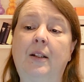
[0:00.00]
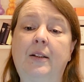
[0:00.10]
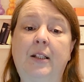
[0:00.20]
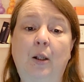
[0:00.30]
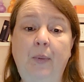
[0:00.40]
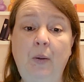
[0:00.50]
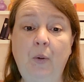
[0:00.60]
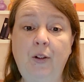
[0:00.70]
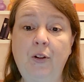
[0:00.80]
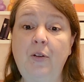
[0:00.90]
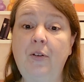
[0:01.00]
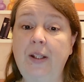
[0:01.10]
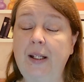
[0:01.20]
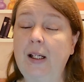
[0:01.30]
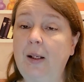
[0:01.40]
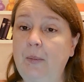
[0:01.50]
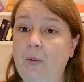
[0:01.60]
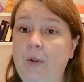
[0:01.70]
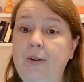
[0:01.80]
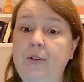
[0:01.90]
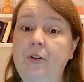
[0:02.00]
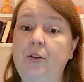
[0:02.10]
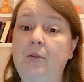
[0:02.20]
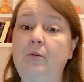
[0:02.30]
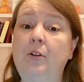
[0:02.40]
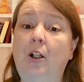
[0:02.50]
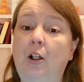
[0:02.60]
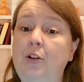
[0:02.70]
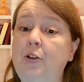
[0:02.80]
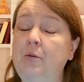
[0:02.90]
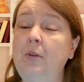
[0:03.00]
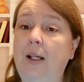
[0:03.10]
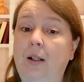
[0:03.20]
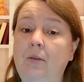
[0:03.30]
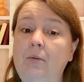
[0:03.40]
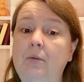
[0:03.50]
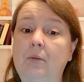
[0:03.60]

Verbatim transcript: Tell me what you think I'm going to do to hurt you now